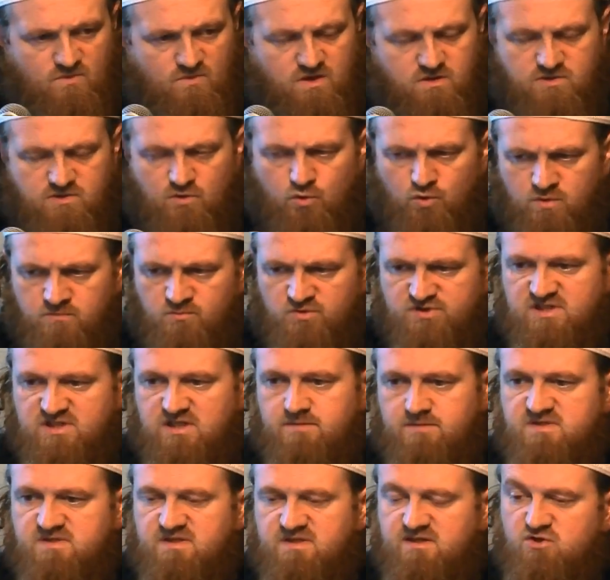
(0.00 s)
So all
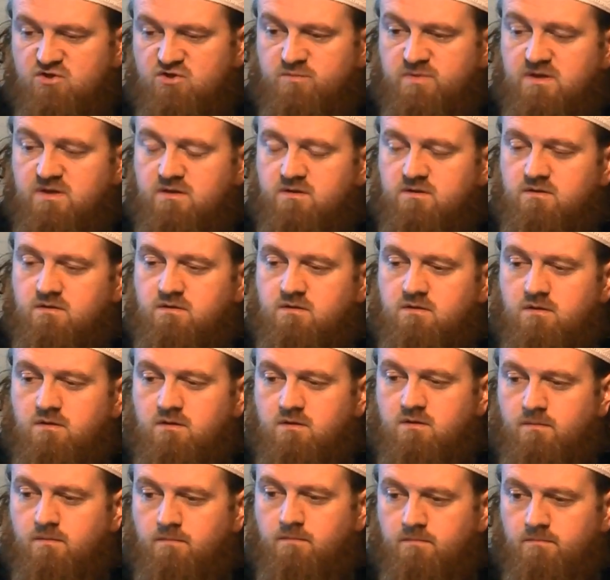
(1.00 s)
Muslims need to be
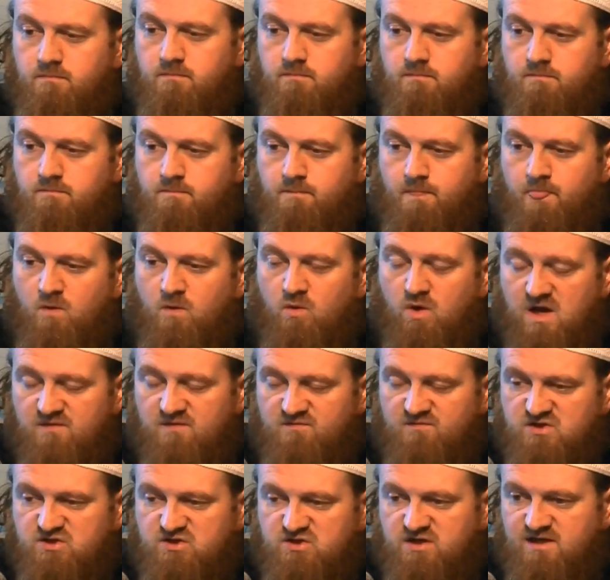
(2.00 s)
or
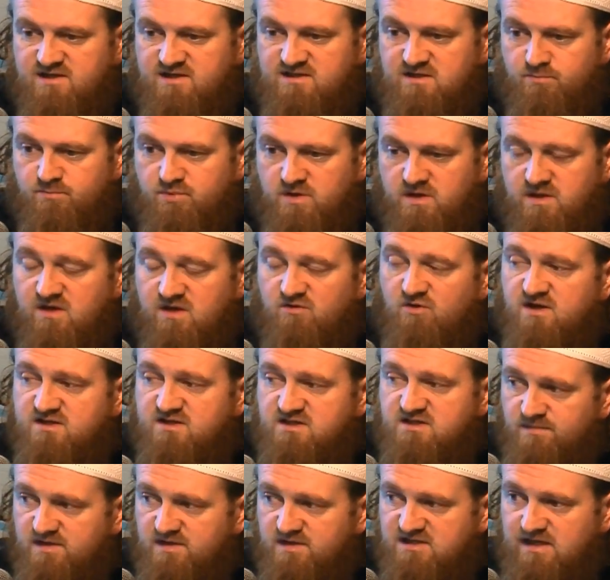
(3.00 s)
have the janazah prayer. There are
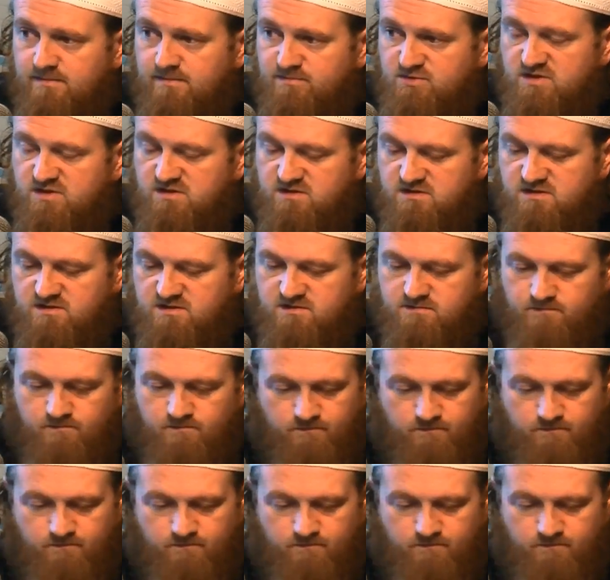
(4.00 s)
some exceptions.